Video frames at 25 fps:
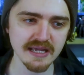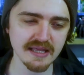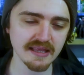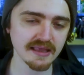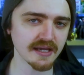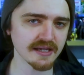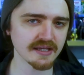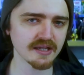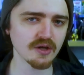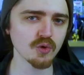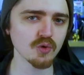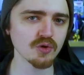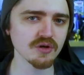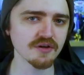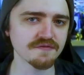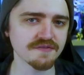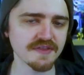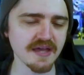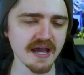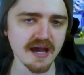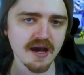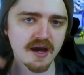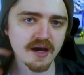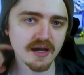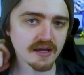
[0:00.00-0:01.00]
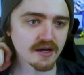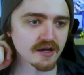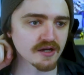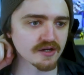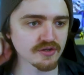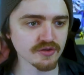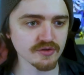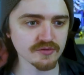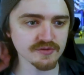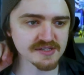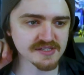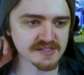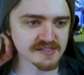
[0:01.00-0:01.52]
Like all of that I
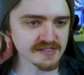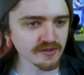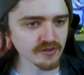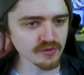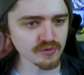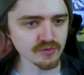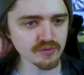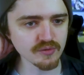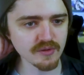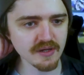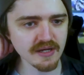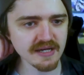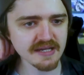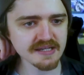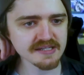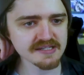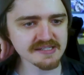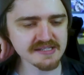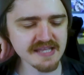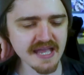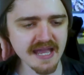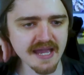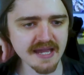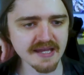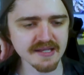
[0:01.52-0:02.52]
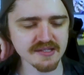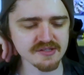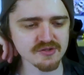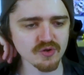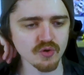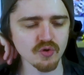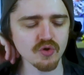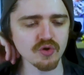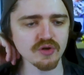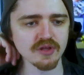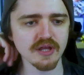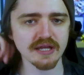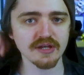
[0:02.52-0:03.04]
argue still stands
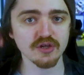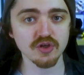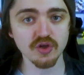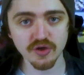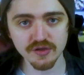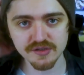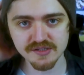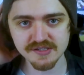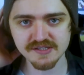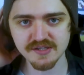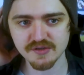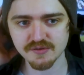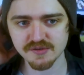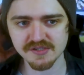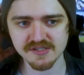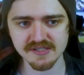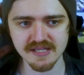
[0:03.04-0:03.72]
or like could still